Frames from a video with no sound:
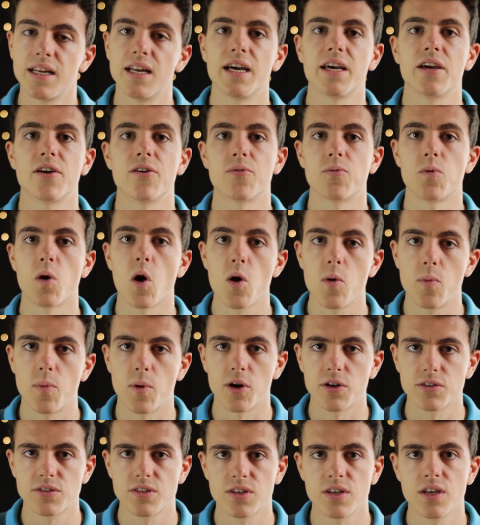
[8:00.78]
like a
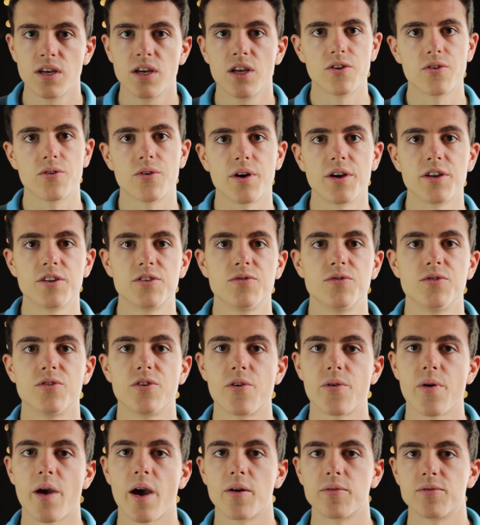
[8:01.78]
robot. You're going to
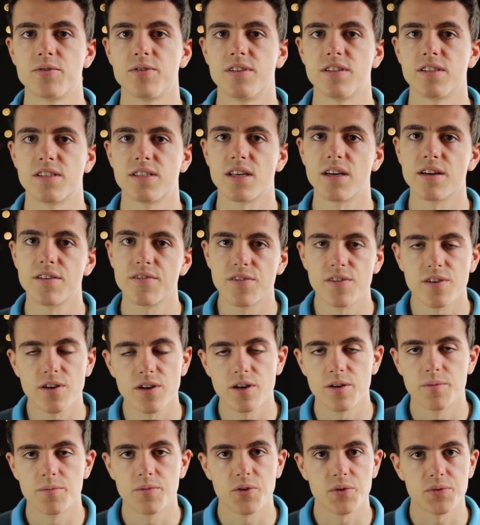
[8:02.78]
know how to decipher
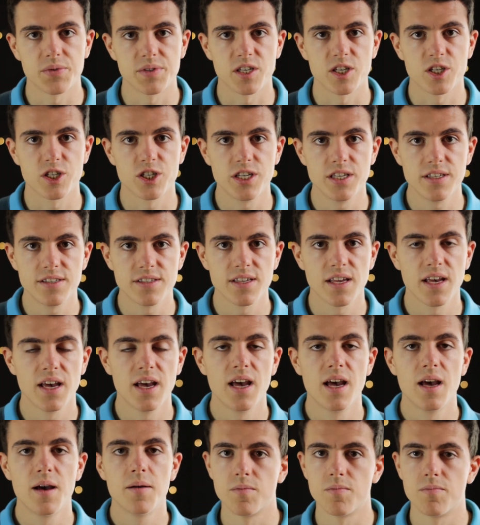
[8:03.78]
a music sheet,
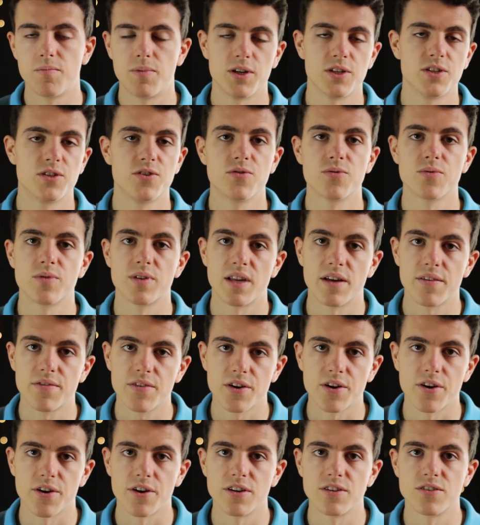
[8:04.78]
but you're never
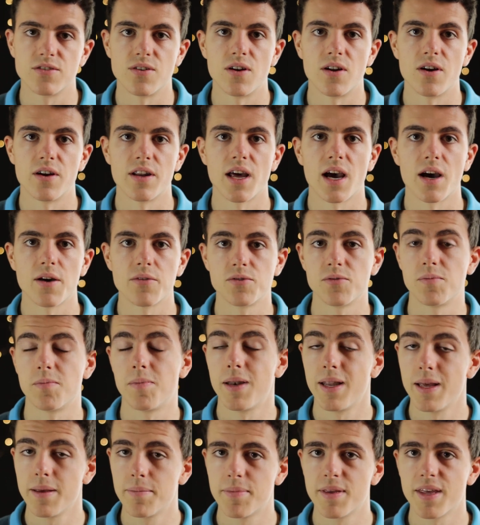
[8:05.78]
going to learn how to
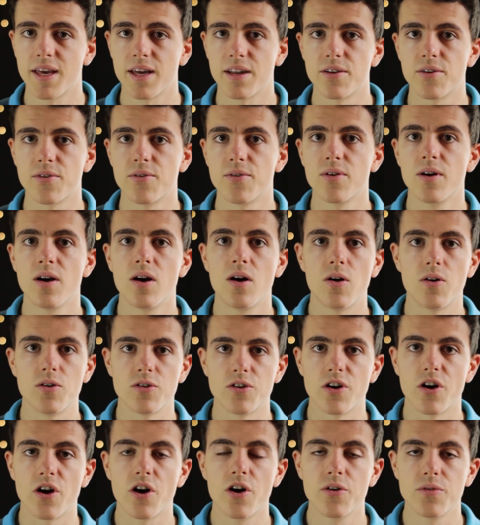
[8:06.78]
play piano on
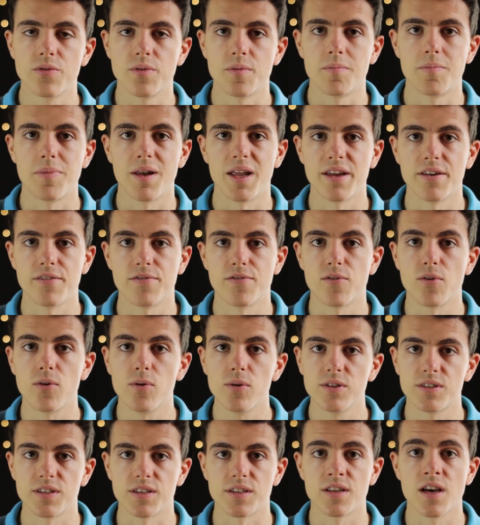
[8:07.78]
your own,
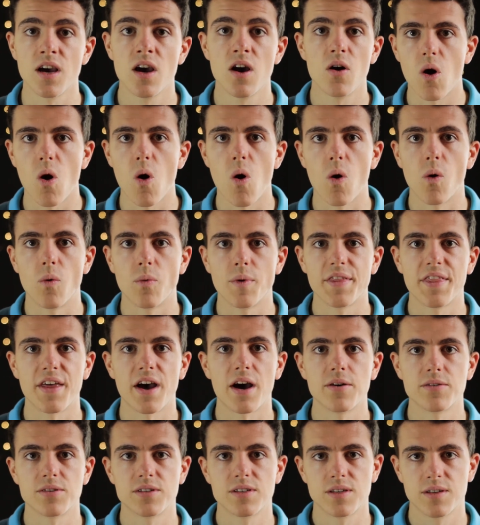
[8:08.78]
blindfolded, or
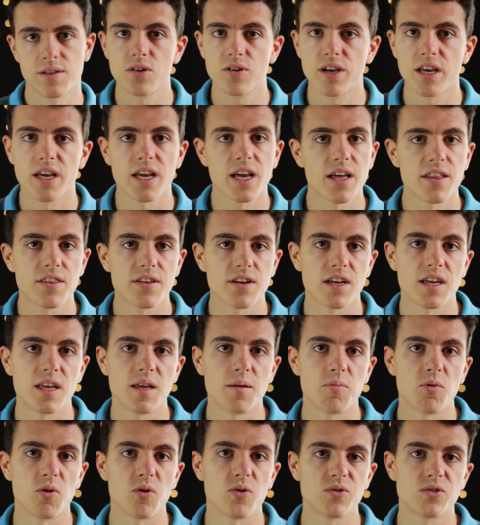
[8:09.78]
without looking at the
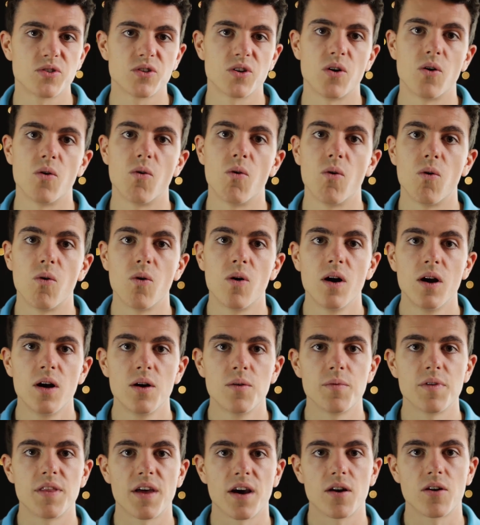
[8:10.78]
keyboard, or
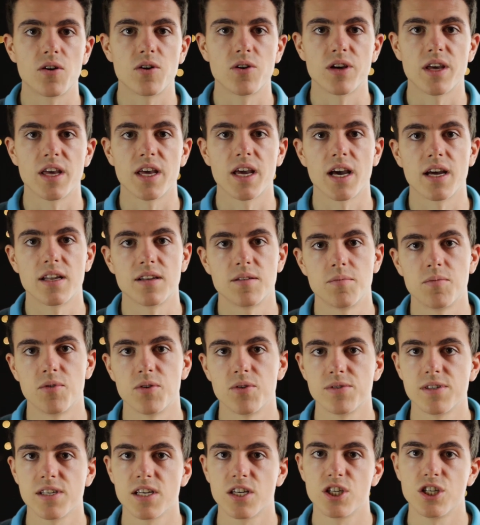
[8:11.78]
without looking at a
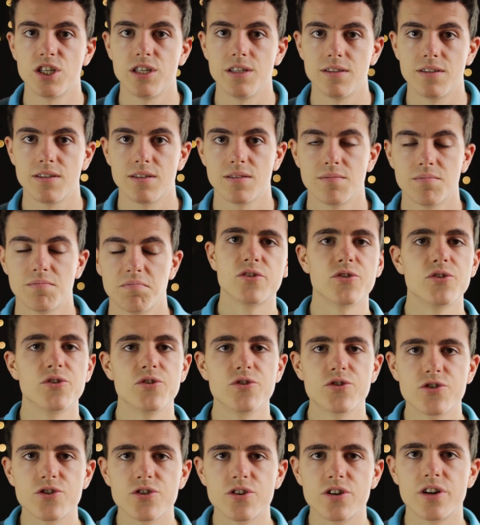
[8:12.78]
music sheet. So you
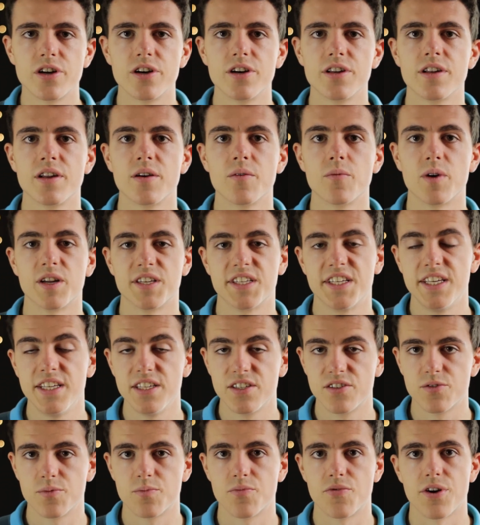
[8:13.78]
should learn what
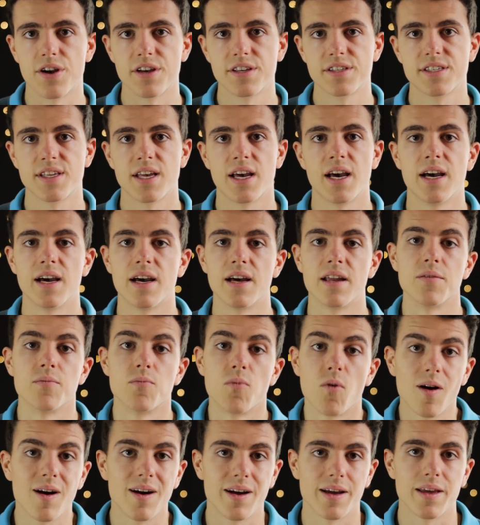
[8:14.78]
keys to press and
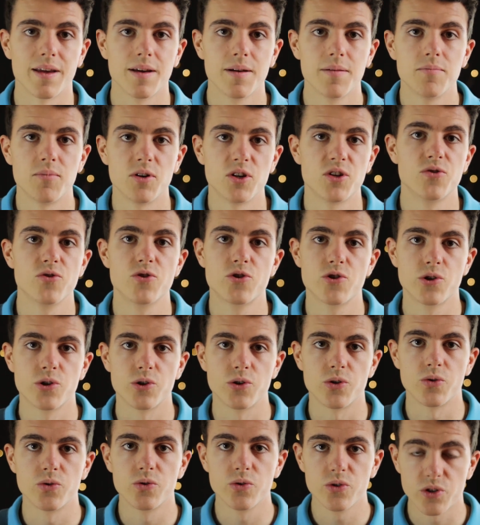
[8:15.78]
why, but you should
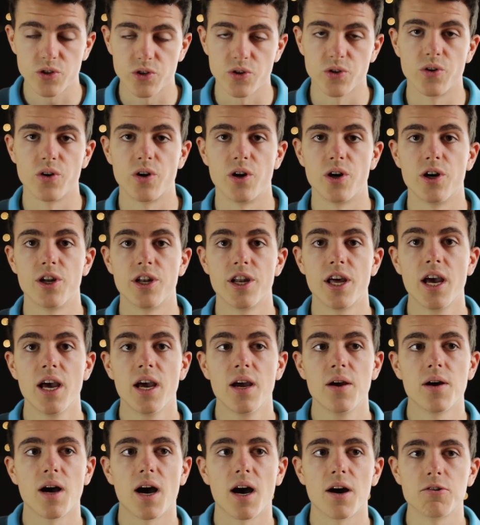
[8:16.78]
also learn
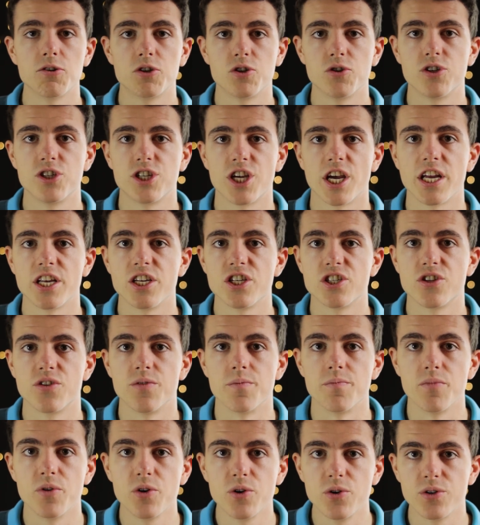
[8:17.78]
how to change the
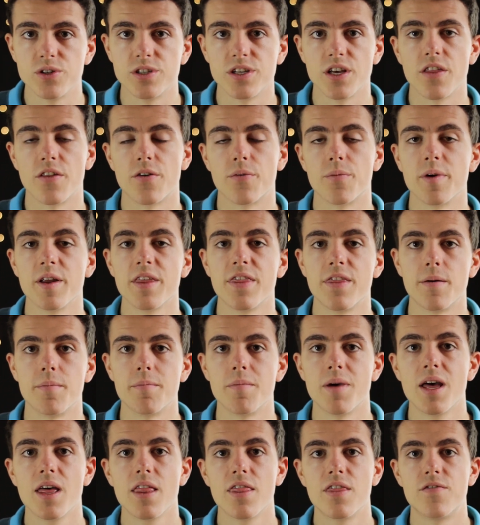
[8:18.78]
mood, the
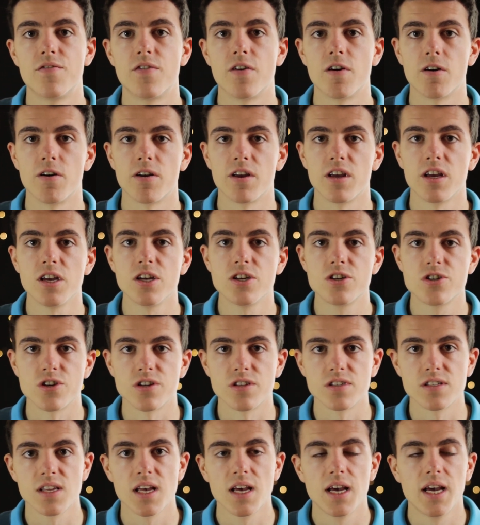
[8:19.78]
rhythm, the
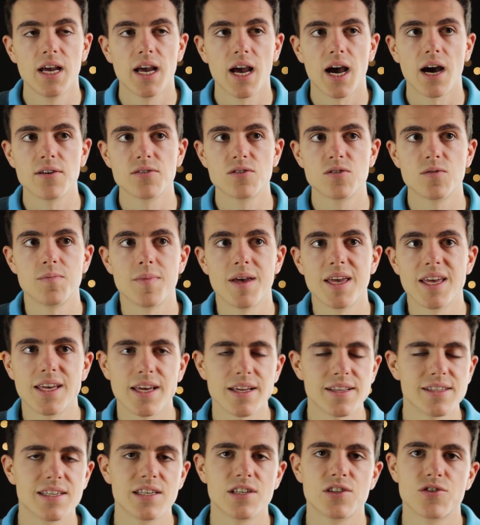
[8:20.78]
variations, how to make
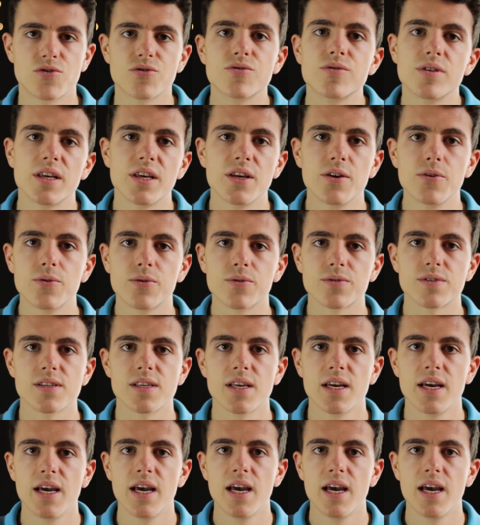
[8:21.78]
it truly yours.